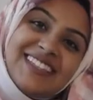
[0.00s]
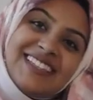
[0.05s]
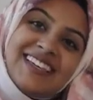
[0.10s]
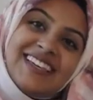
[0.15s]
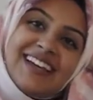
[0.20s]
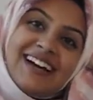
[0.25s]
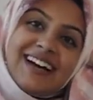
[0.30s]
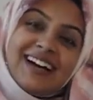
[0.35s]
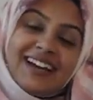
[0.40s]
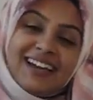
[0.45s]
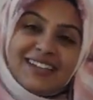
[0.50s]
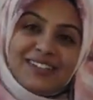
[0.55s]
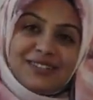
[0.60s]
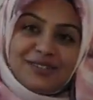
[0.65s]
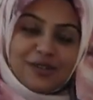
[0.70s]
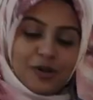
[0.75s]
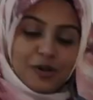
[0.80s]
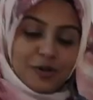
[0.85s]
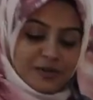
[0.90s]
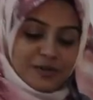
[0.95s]
I
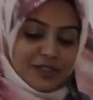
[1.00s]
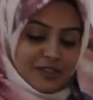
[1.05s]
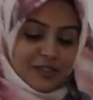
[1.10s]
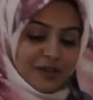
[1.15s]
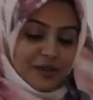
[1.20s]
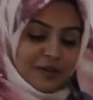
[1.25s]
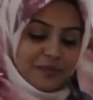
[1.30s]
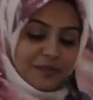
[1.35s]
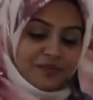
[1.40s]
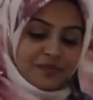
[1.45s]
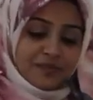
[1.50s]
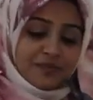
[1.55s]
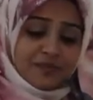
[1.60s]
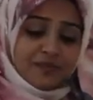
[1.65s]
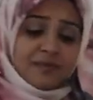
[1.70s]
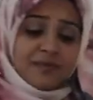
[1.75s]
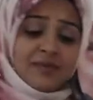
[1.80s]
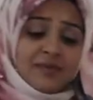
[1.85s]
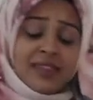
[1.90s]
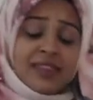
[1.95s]
do hope so.
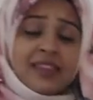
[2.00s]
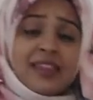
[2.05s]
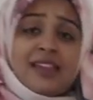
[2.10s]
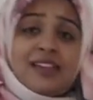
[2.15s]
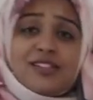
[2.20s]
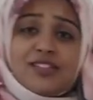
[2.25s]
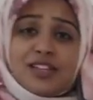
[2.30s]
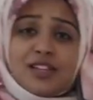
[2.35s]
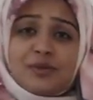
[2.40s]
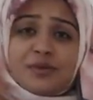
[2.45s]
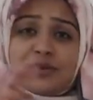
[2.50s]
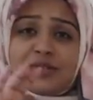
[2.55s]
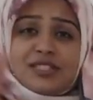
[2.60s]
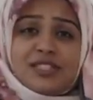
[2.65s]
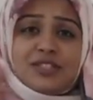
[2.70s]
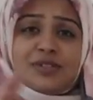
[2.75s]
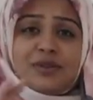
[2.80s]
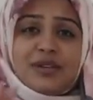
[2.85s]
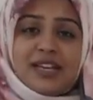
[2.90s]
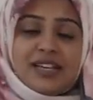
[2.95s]
Inshallah, we'll
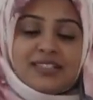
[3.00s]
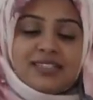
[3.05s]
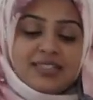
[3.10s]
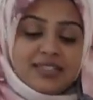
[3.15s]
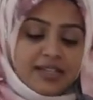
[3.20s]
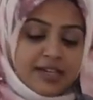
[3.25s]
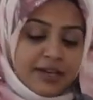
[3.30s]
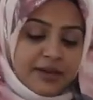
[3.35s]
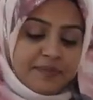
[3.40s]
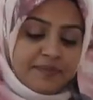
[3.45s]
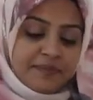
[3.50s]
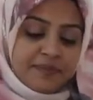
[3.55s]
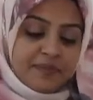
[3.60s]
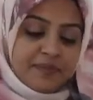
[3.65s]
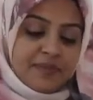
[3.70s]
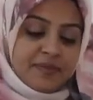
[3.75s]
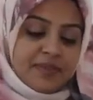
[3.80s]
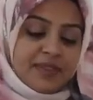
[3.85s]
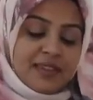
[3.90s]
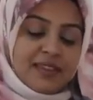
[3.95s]
see you next time.
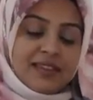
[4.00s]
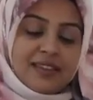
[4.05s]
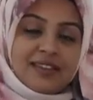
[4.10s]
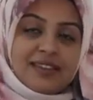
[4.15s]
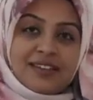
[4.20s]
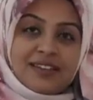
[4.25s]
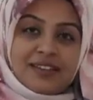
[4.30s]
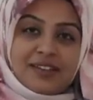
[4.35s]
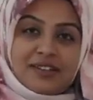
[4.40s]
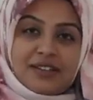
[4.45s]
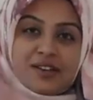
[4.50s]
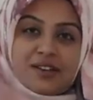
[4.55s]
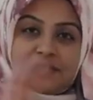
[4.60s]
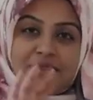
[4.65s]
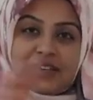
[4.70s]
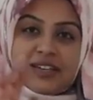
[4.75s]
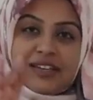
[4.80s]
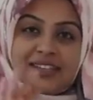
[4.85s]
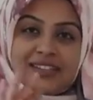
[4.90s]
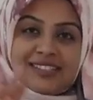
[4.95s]
Khuda
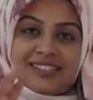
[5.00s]
Hafiz.